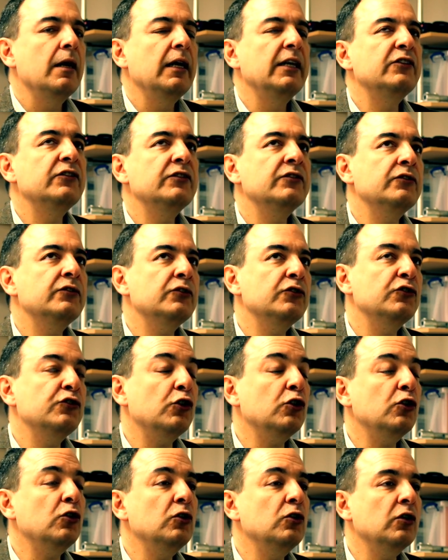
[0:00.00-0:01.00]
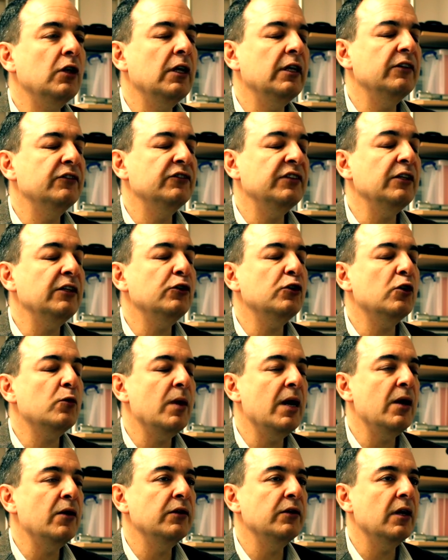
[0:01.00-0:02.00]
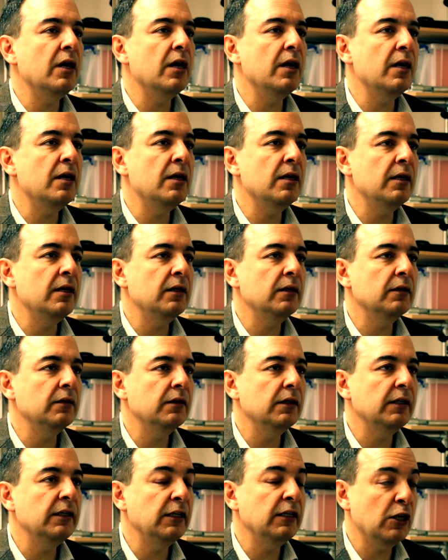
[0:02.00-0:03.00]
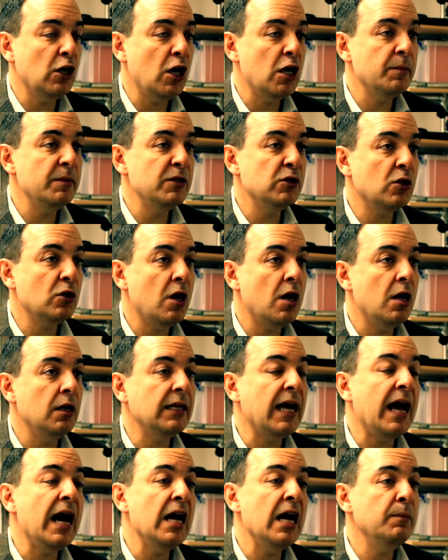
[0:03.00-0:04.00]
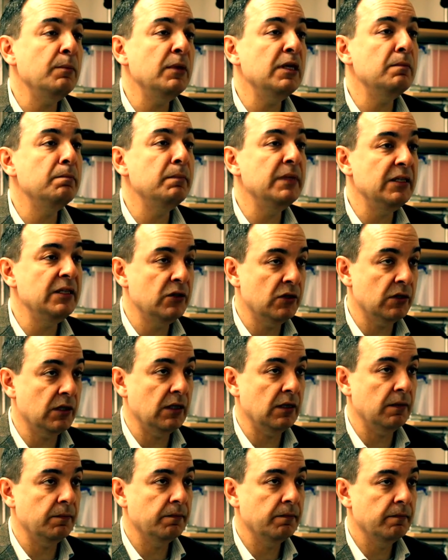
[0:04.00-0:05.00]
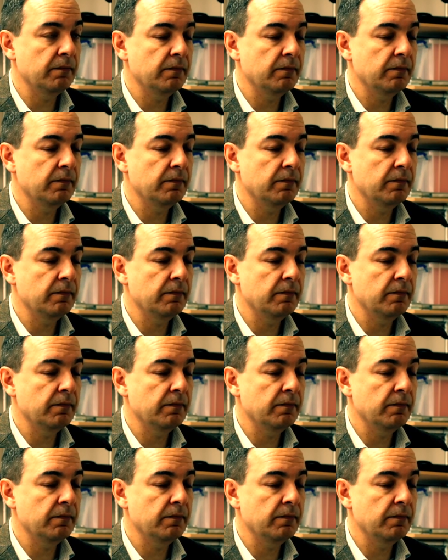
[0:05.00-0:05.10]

It's centered around an economist called Hyman Minsky,